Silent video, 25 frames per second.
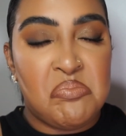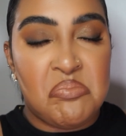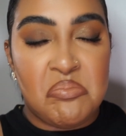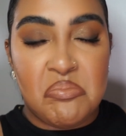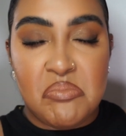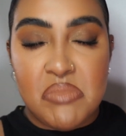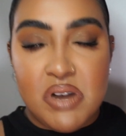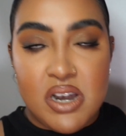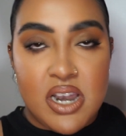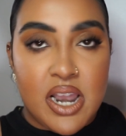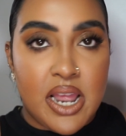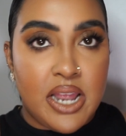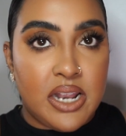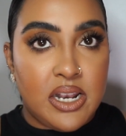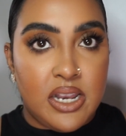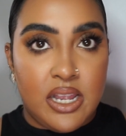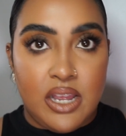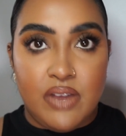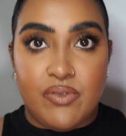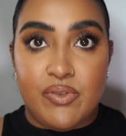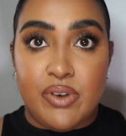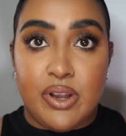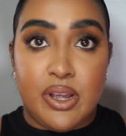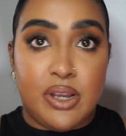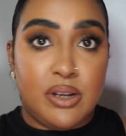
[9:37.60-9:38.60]
late in the
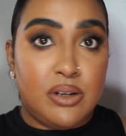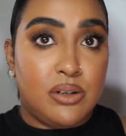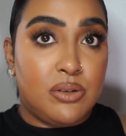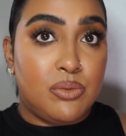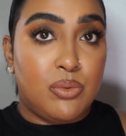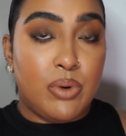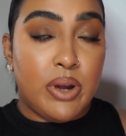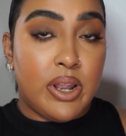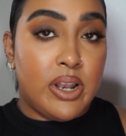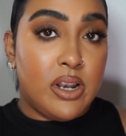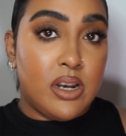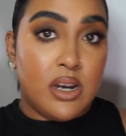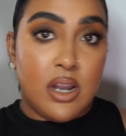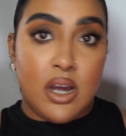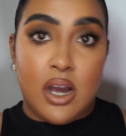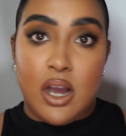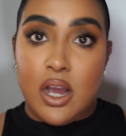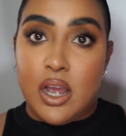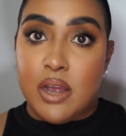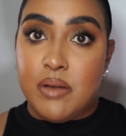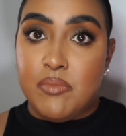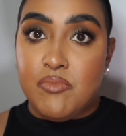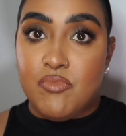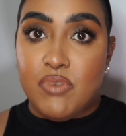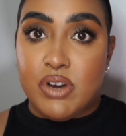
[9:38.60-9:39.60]
evening when
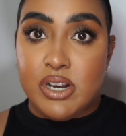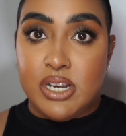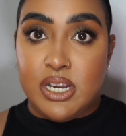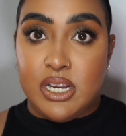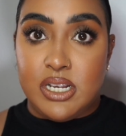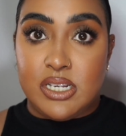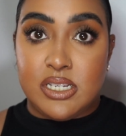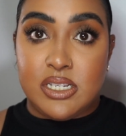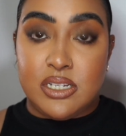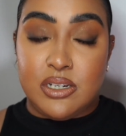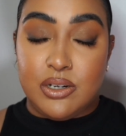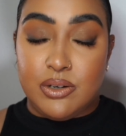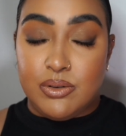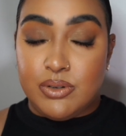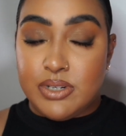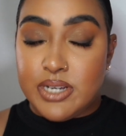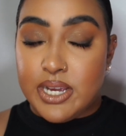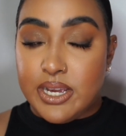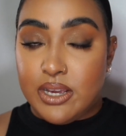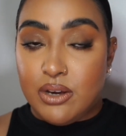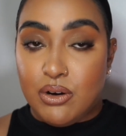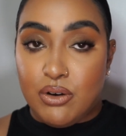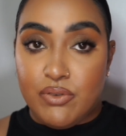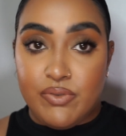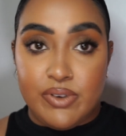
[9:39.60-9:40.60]
I'm ready to take
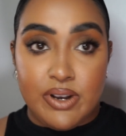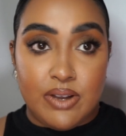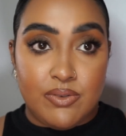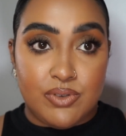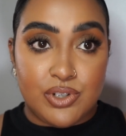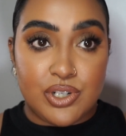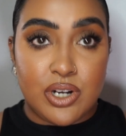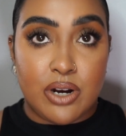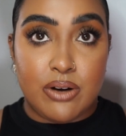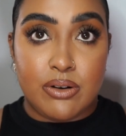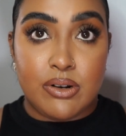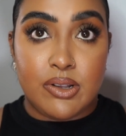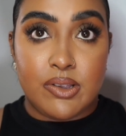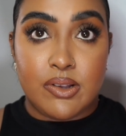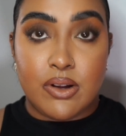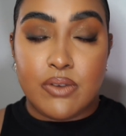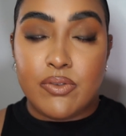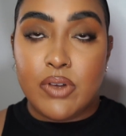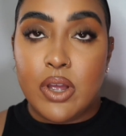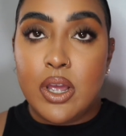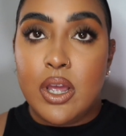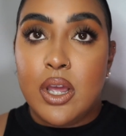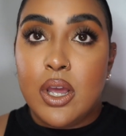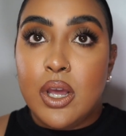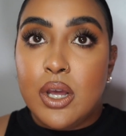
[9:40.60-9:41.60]
it off and have a shower and stuff.
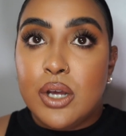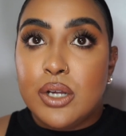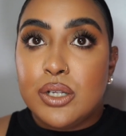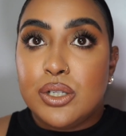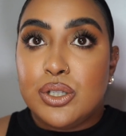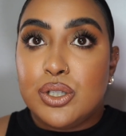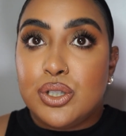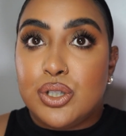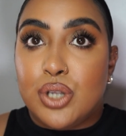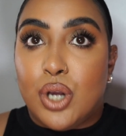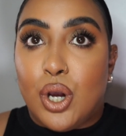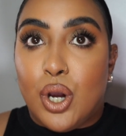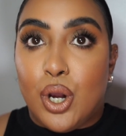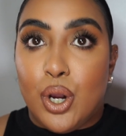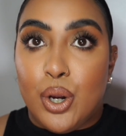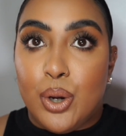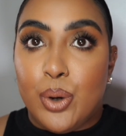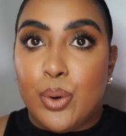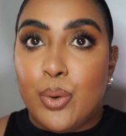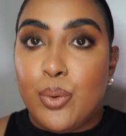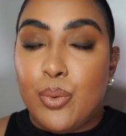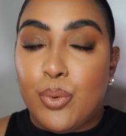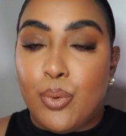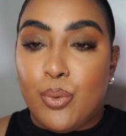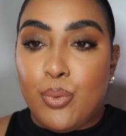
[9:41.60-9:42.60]
So
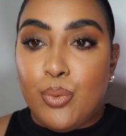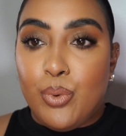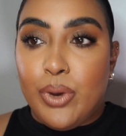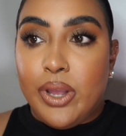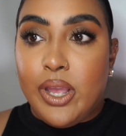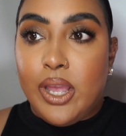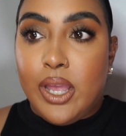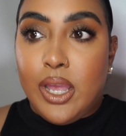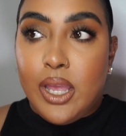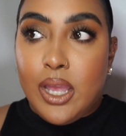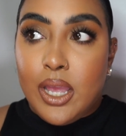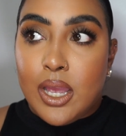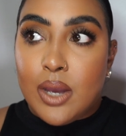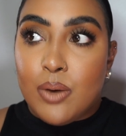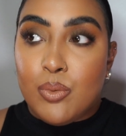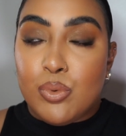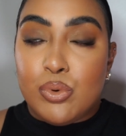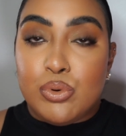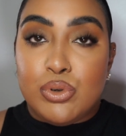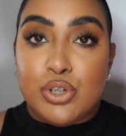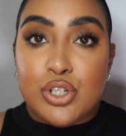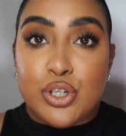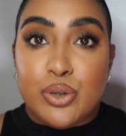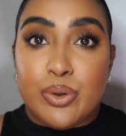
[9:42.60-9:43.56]
we will do